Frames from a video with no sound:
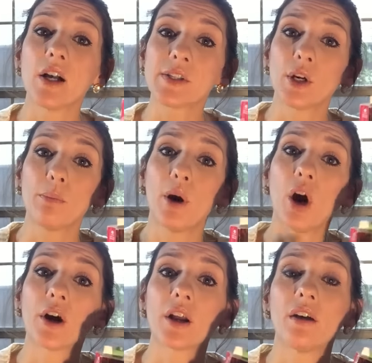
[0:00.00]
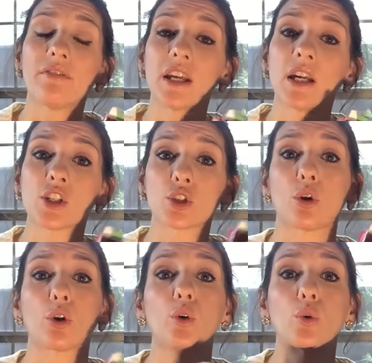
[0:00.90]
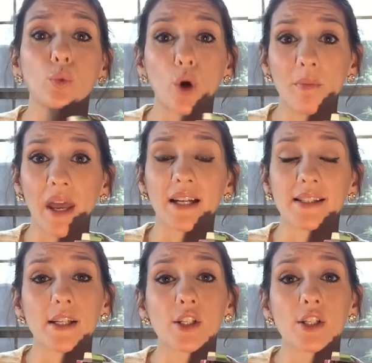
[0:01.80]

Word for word: also part of the historical romance.